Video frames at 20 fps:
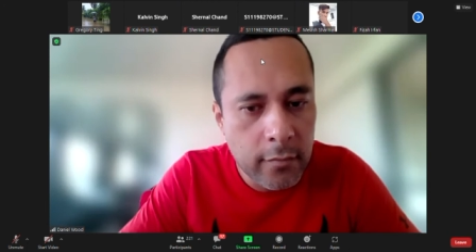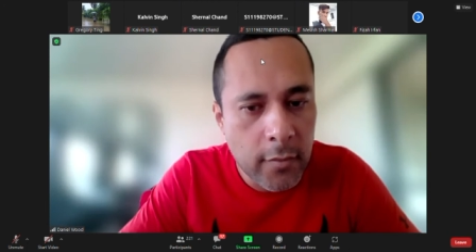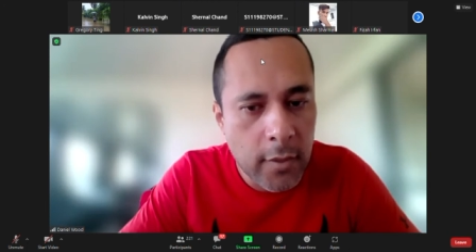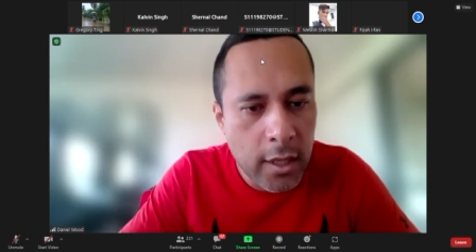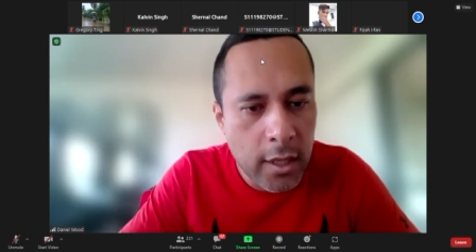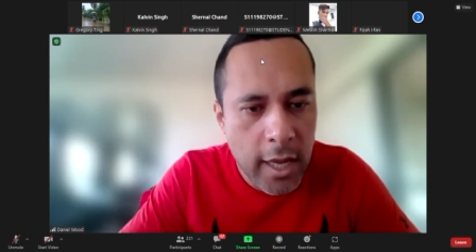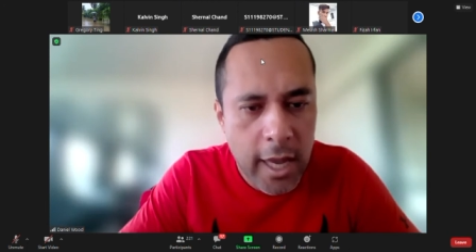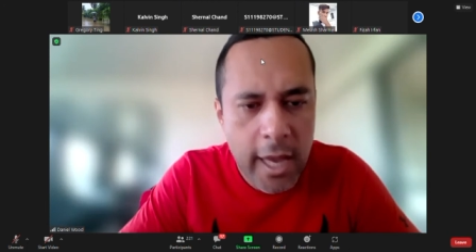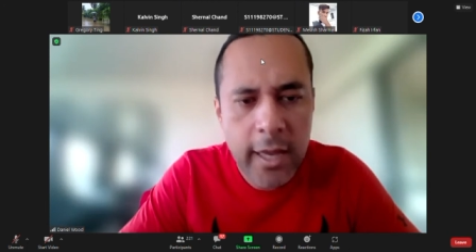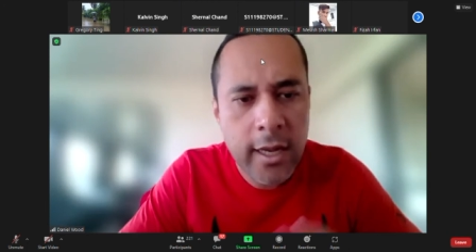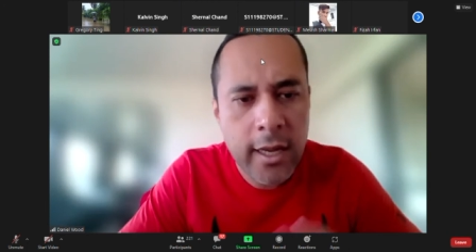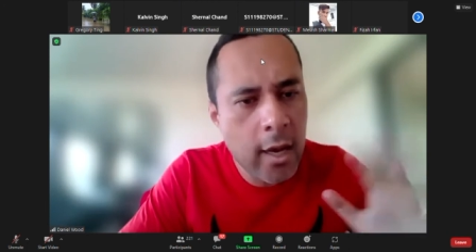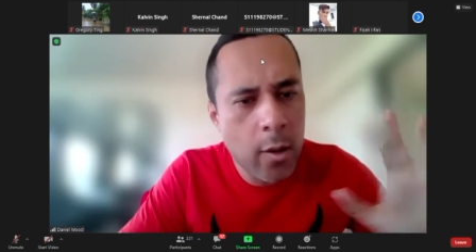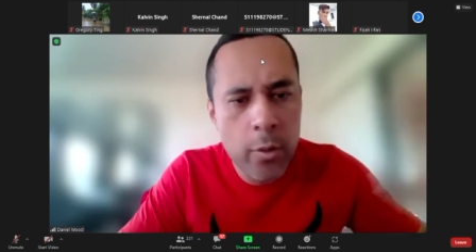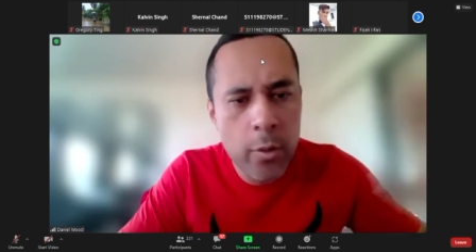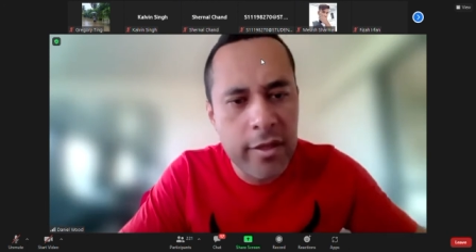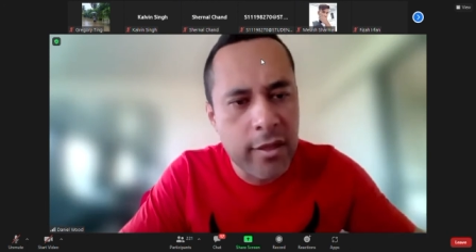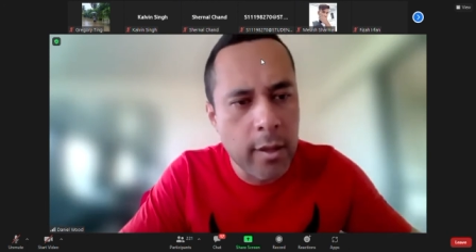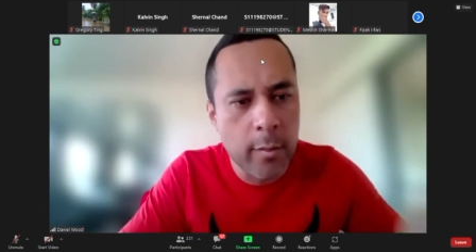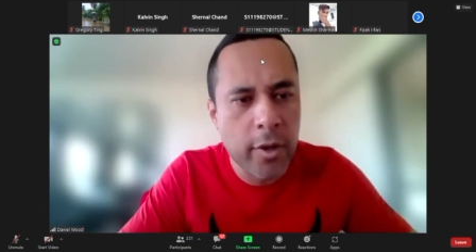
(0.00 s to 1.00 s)
Hang out
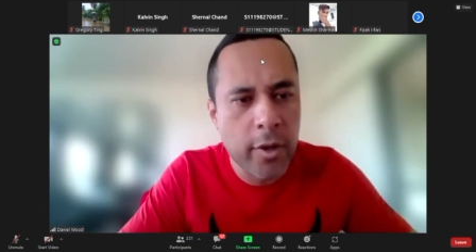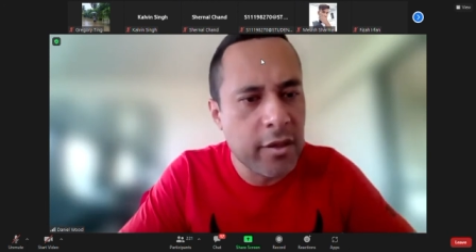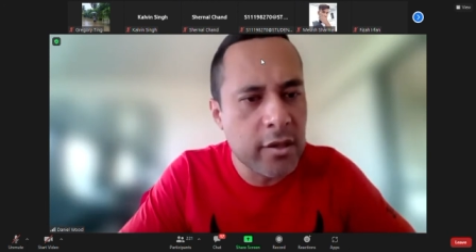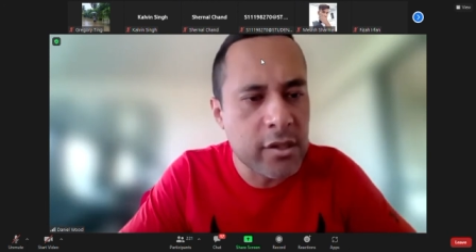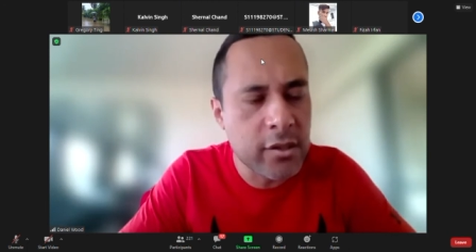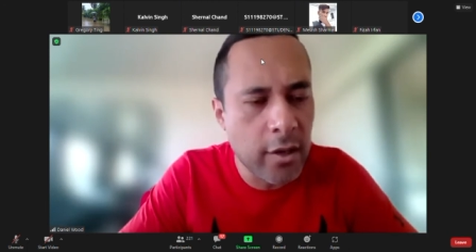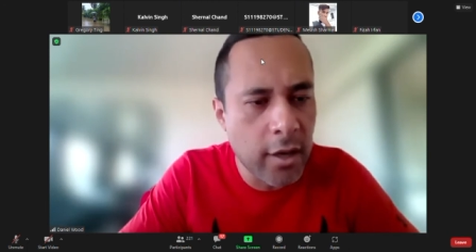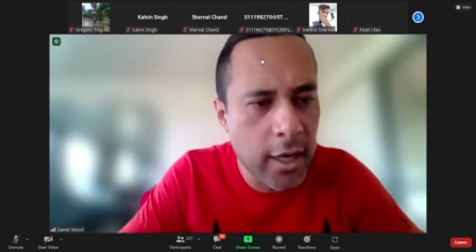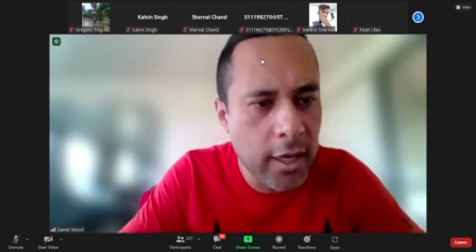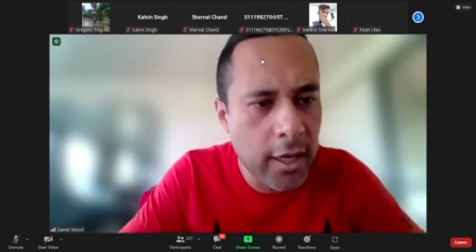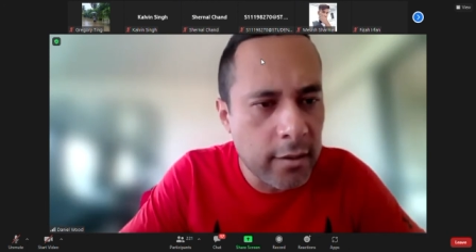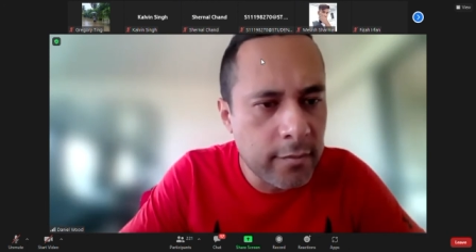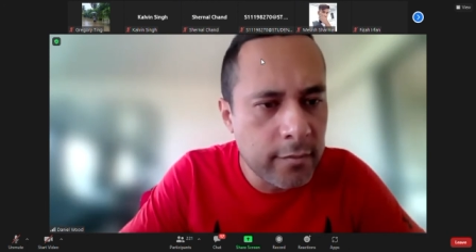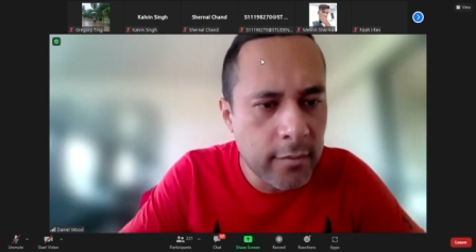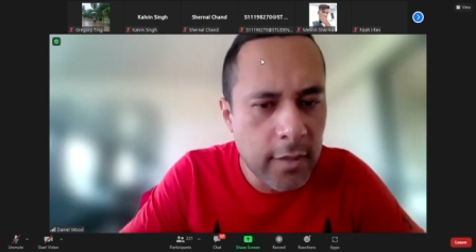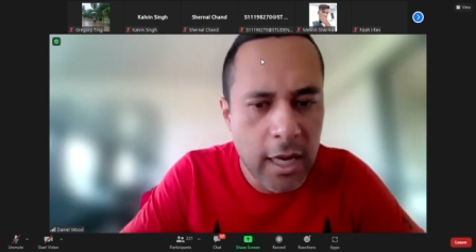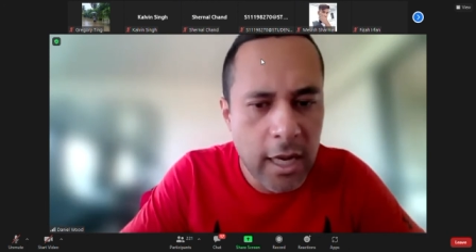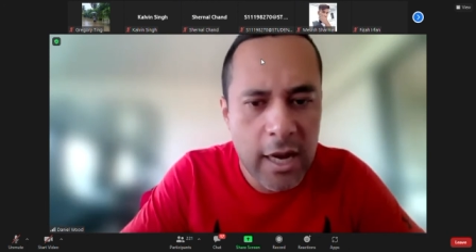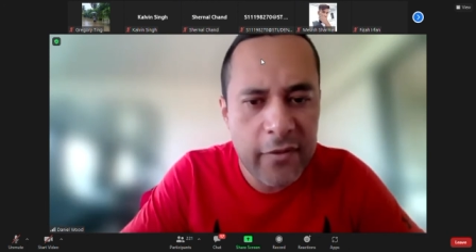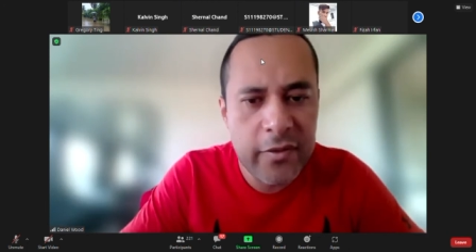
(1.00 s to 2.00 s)
with them on the side
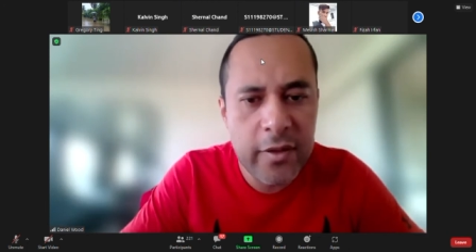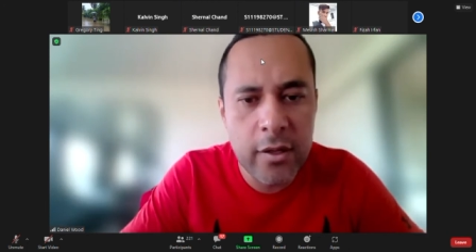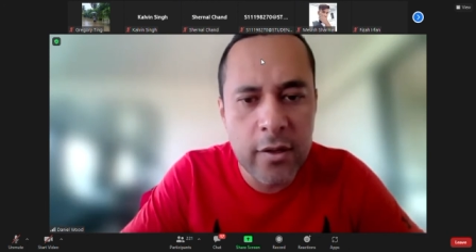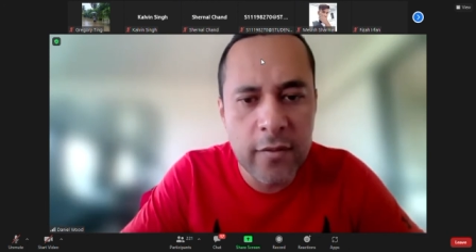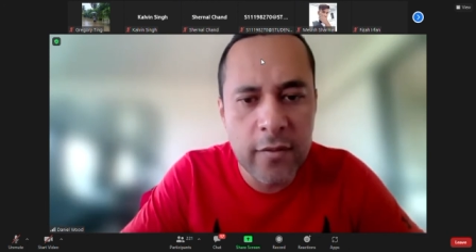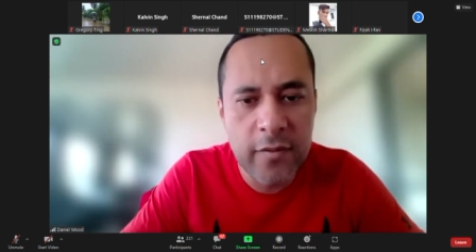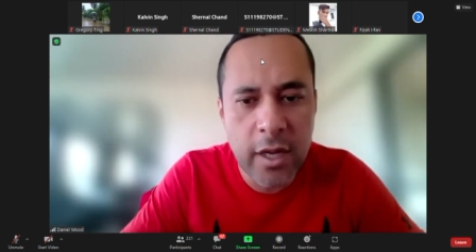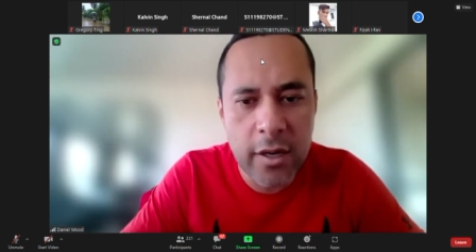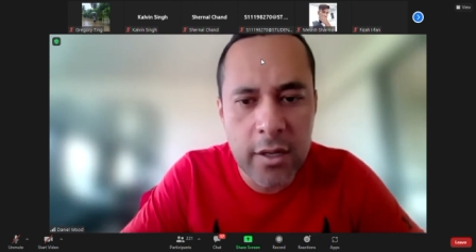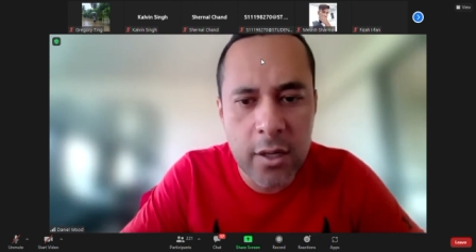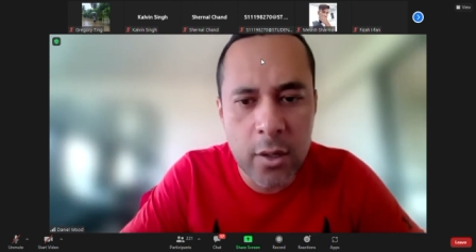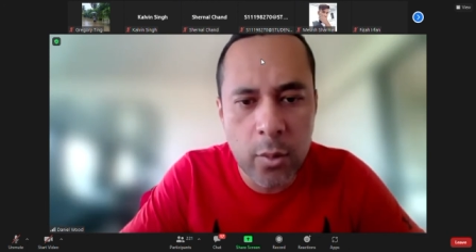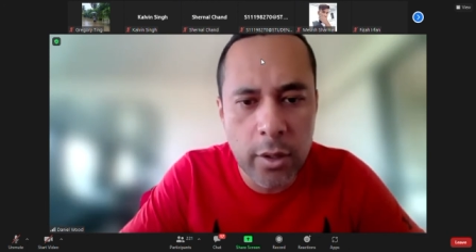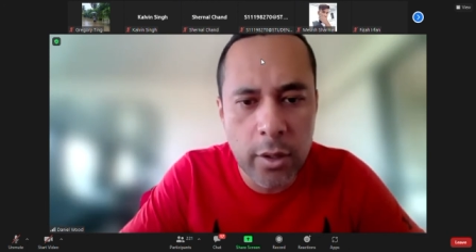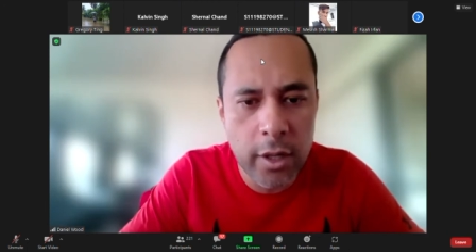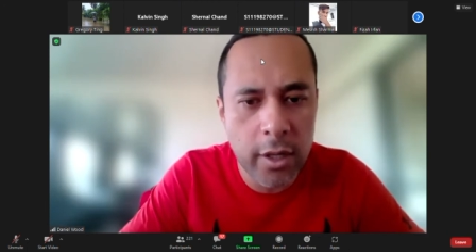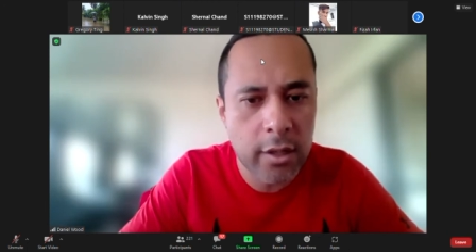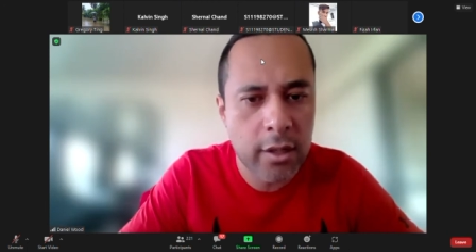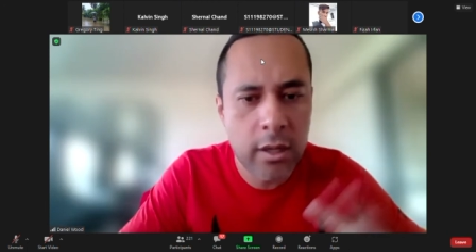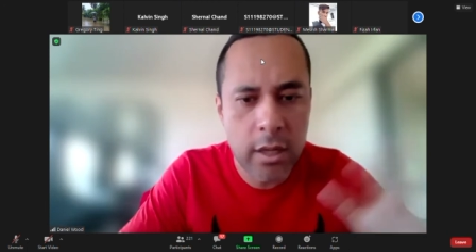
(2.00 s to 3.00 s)
after you've done your
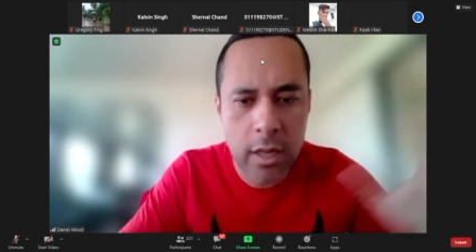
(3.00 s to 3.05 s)
work.